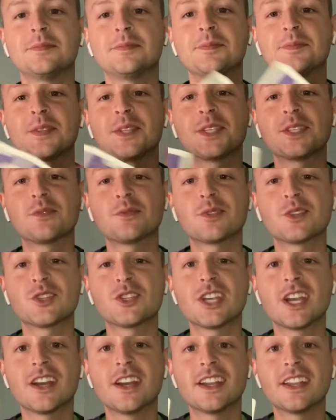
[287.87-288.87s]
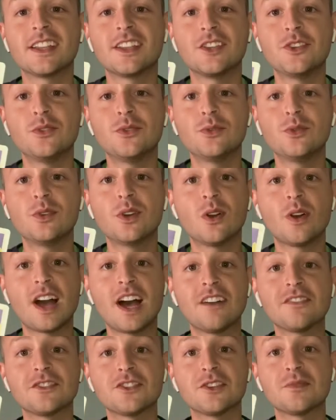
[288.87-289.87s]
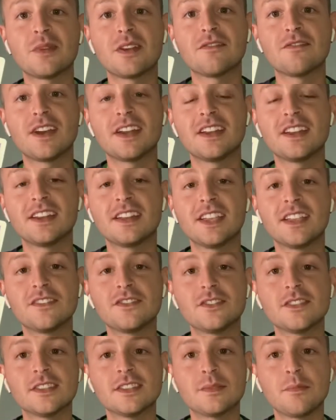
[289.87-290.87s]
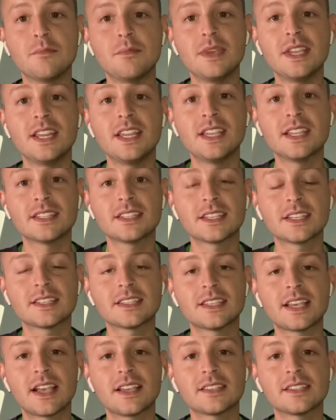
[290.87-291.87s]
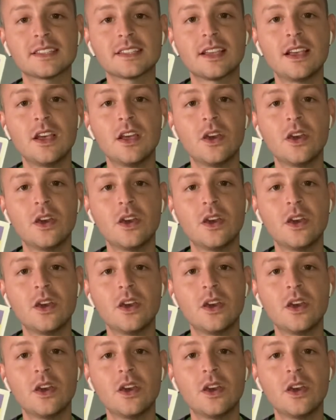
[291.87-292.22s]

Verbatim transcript: And so with the Chariot, you go after it, my friend, and it gives you this immediate success